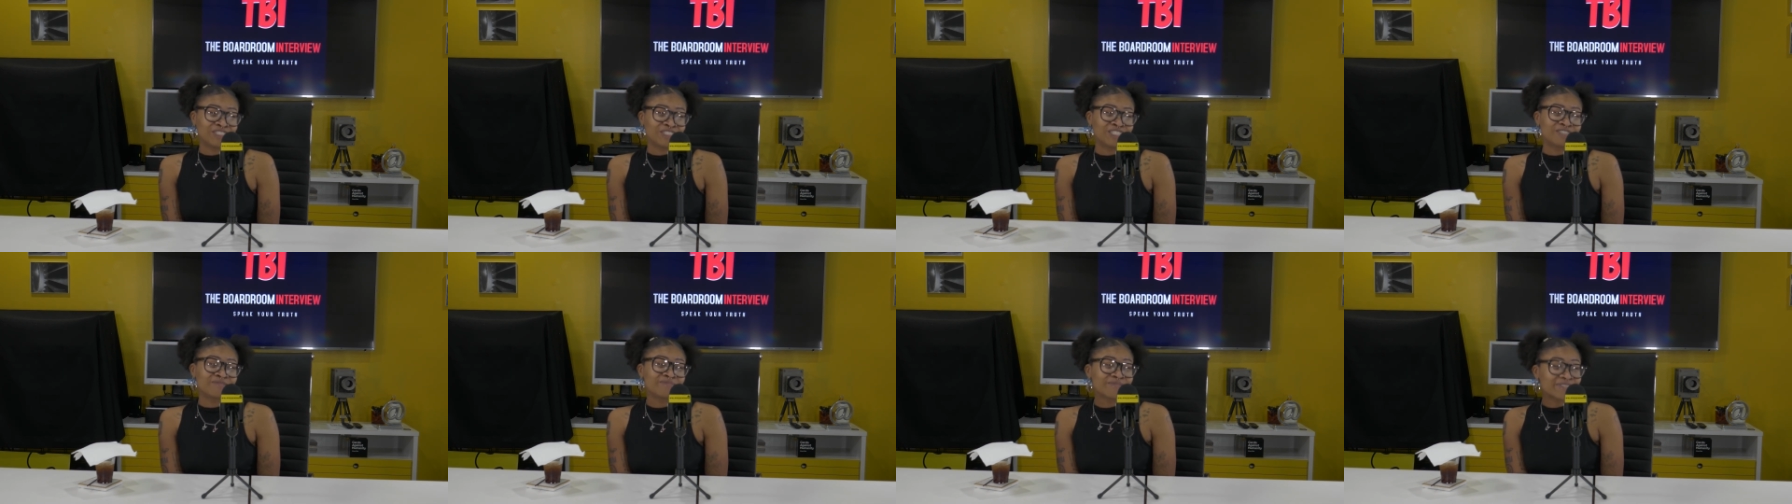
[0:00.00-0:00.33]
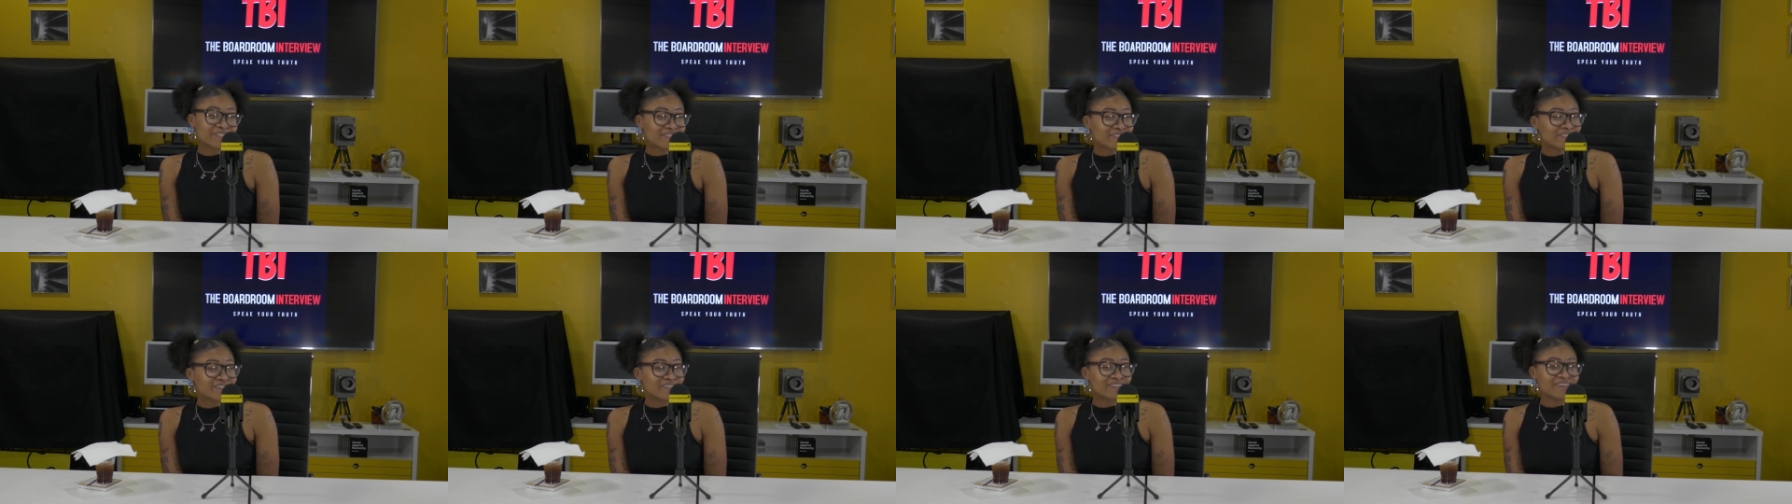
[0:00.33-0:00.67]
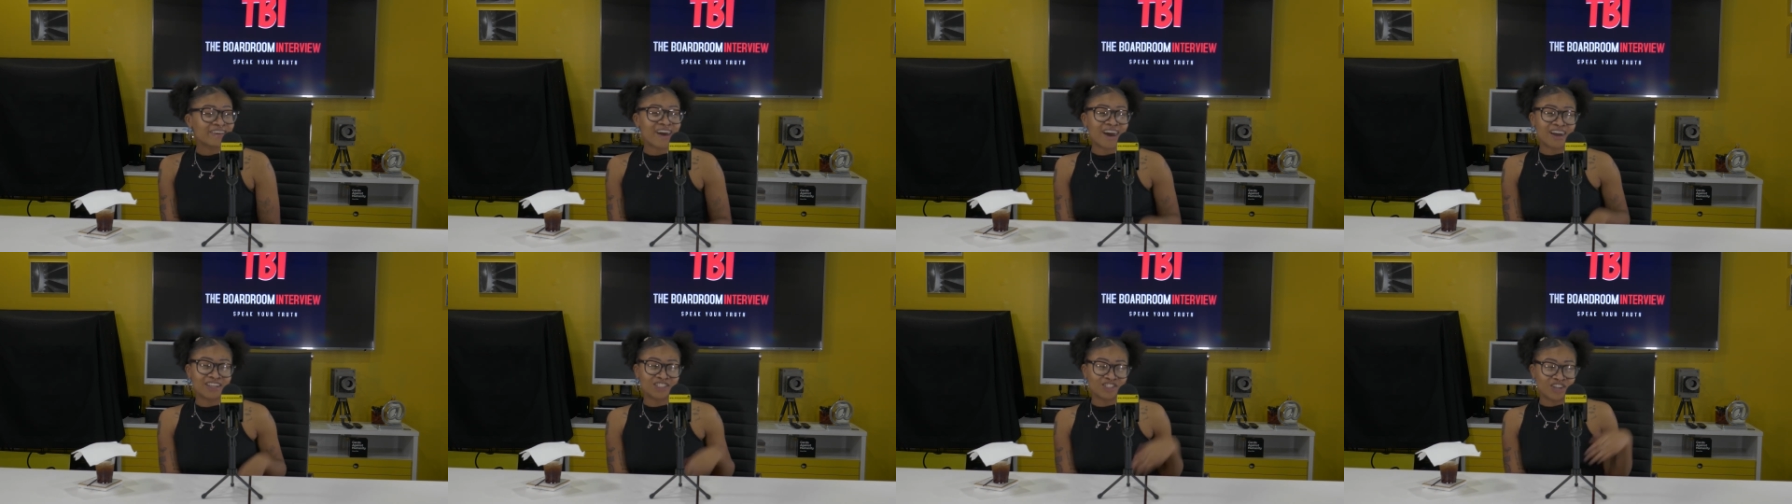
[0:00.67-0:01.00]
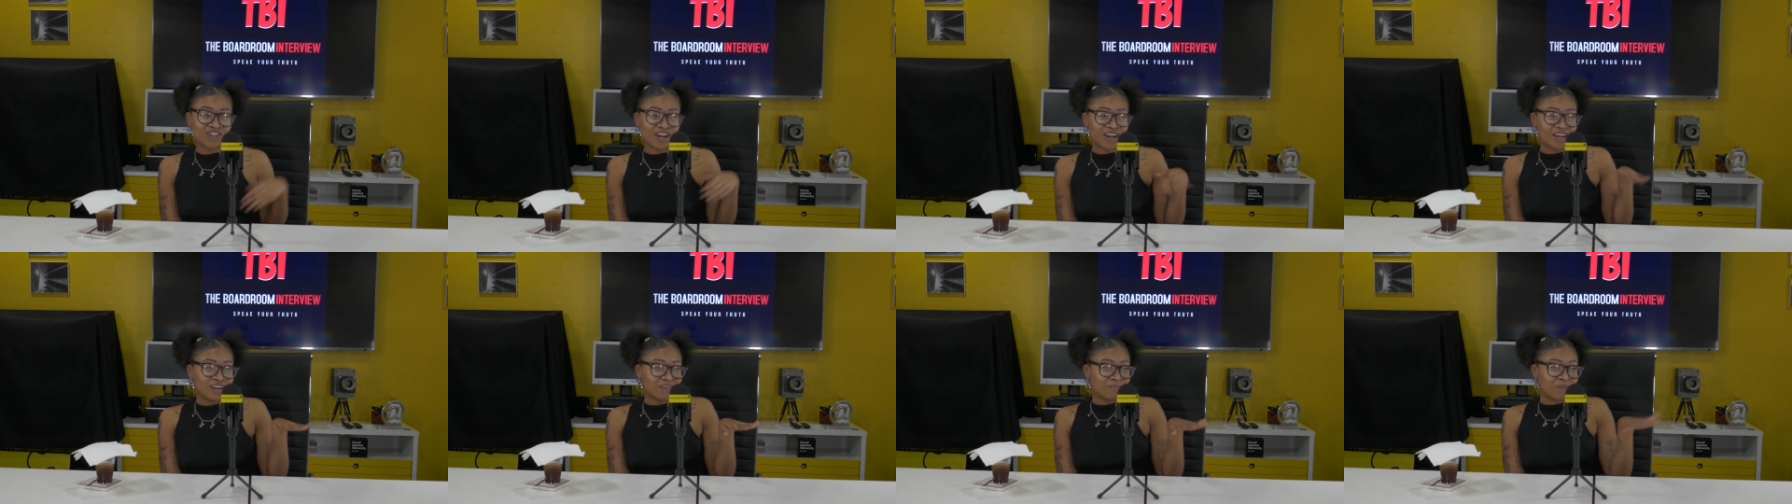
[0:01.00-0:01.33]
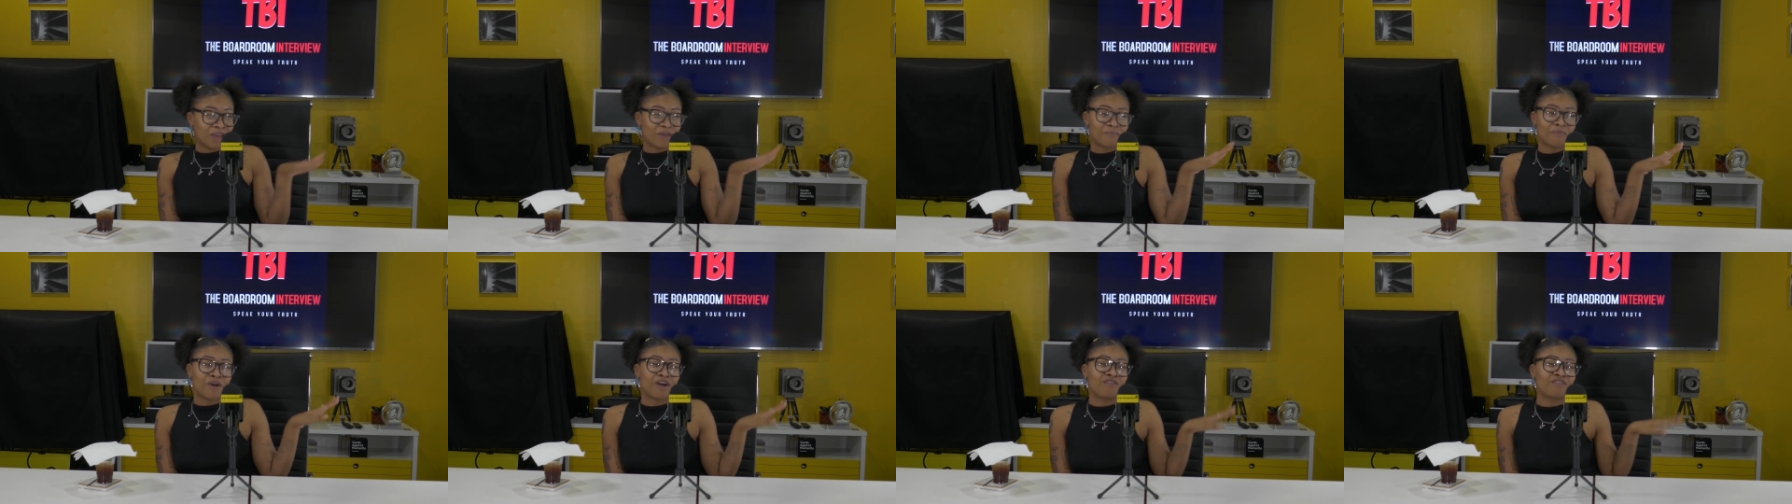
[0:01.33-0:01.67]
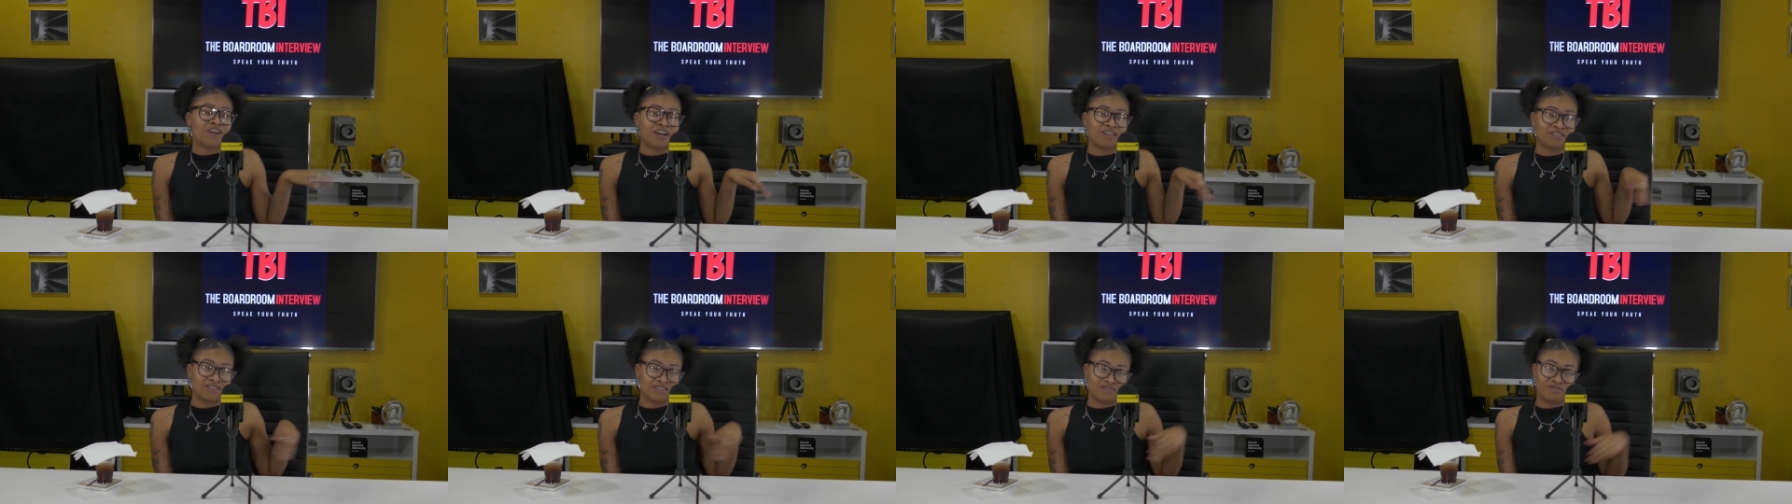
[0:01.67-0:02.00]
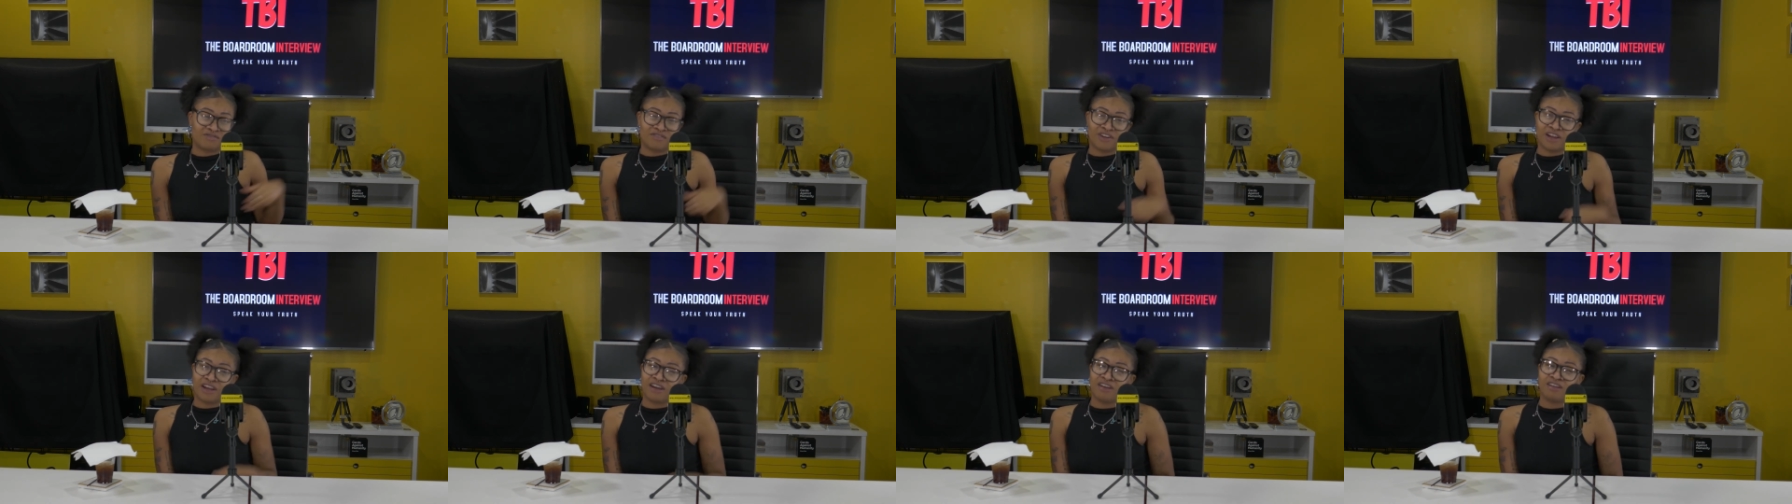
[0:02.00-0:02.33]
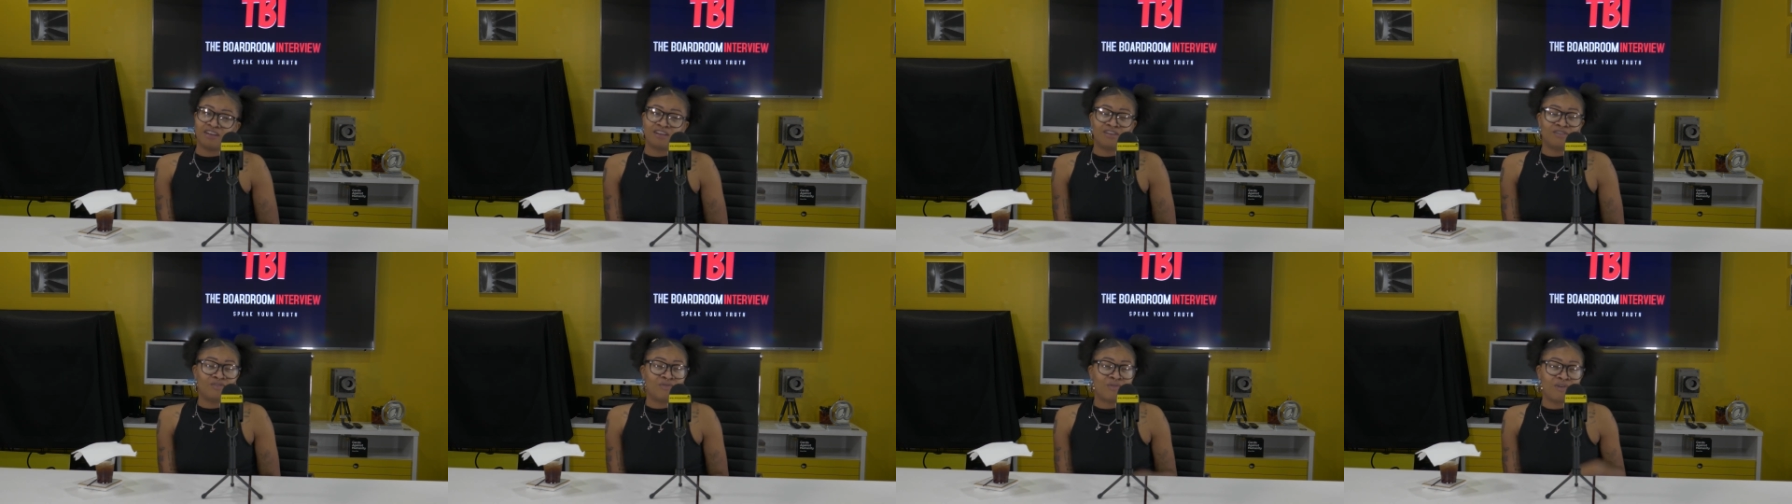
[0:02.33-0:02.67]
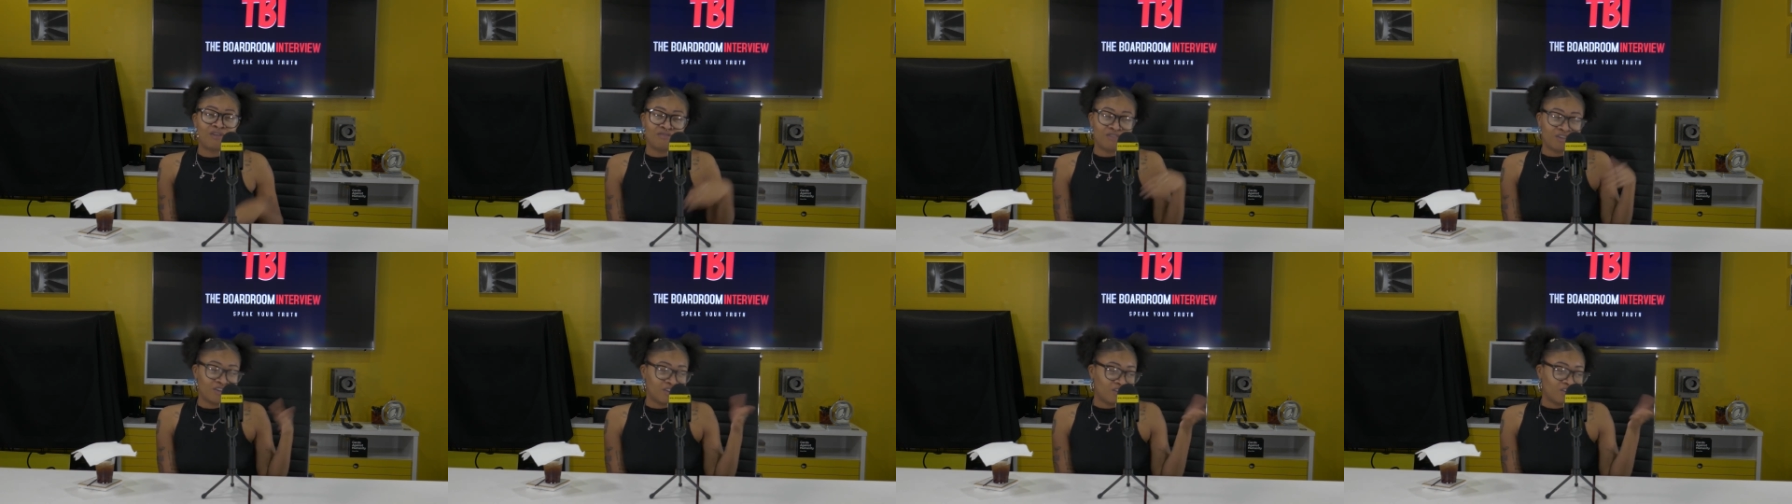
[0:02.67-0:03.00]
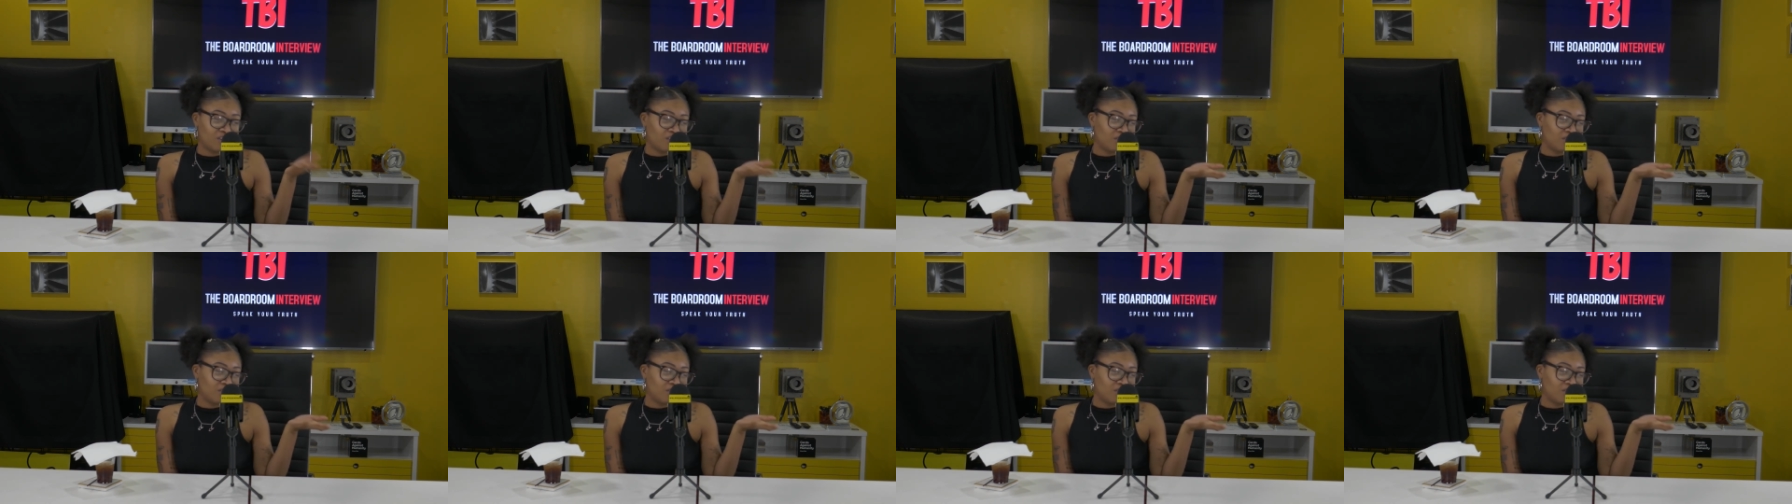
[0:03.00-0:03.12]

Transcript: typically, I try to make my rounds around, and whoever